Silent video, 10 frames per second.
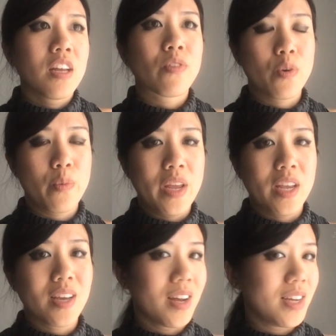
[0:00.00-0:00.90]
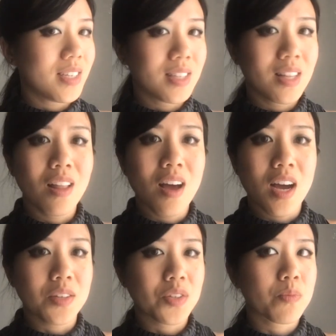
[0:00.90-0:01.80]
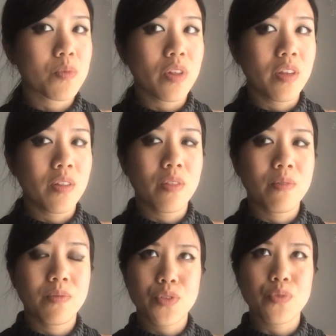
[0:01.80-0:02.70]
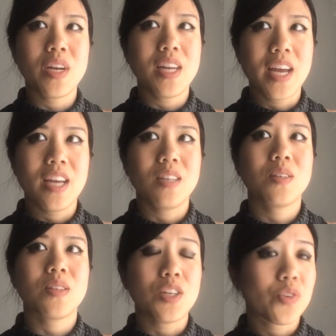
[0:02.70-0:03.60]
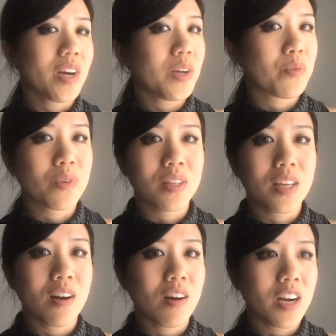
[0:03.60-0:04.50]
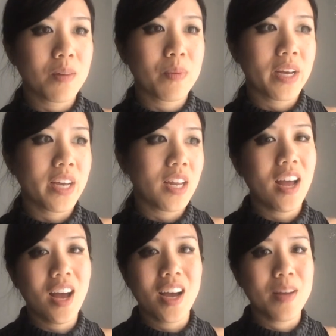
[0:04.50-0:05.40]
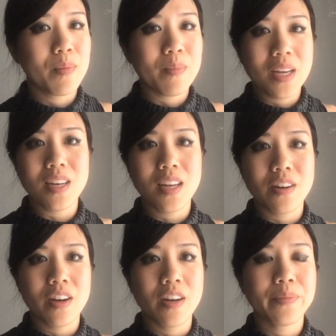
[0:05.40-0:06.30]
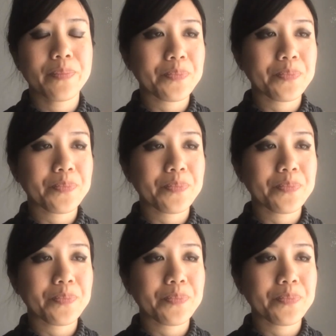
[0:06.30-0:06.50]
for 1 week and I didn't last more than 3 days. I tried really hard, but I'm a meat eater.